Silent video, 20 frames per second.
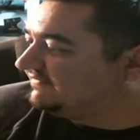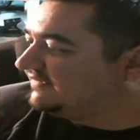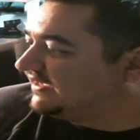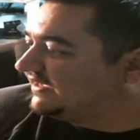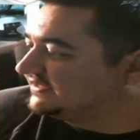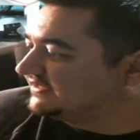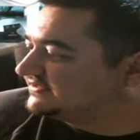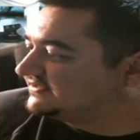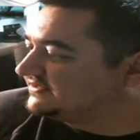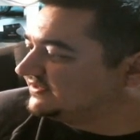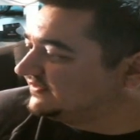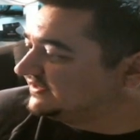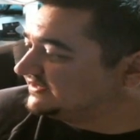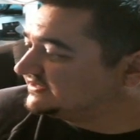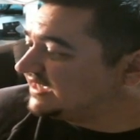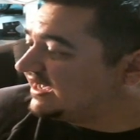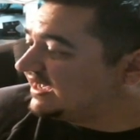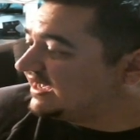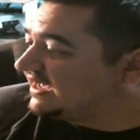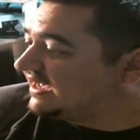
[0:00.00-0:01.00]
Yes. So it's
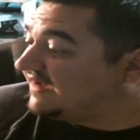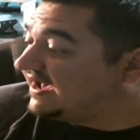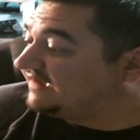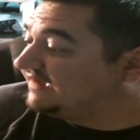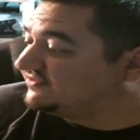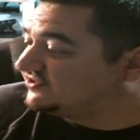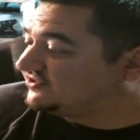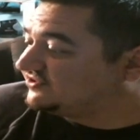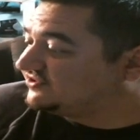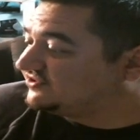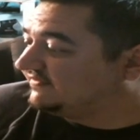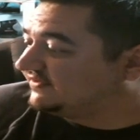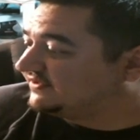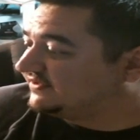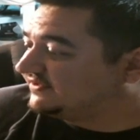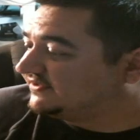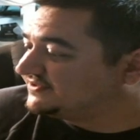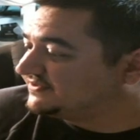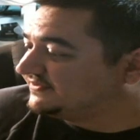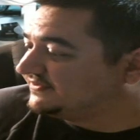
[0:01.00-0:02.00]
got 5
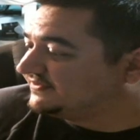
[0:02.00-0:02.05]
drivers.